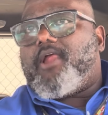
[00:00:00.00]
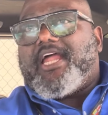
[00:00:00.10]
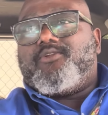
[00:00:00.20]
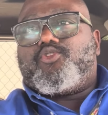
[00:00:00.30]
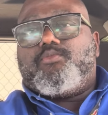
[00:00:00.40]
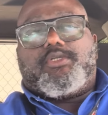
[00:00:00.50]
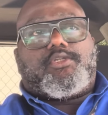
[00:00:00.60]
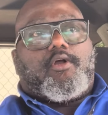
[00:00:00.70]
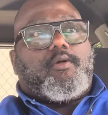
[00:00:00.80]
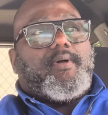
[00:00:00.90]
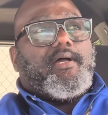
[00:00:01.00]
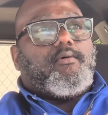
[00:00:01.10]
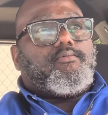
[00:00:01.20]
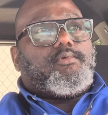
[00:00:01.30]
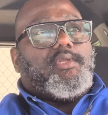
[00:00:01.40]
I don't too much talk about
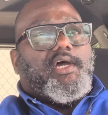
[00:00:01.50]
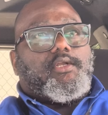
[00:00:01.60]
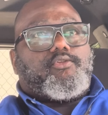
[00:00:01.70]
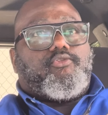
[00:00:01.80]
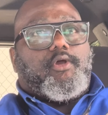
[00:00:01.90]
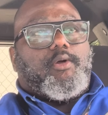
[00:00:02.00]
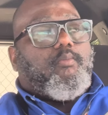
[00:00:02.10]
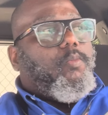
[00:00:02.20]
Donald Trump.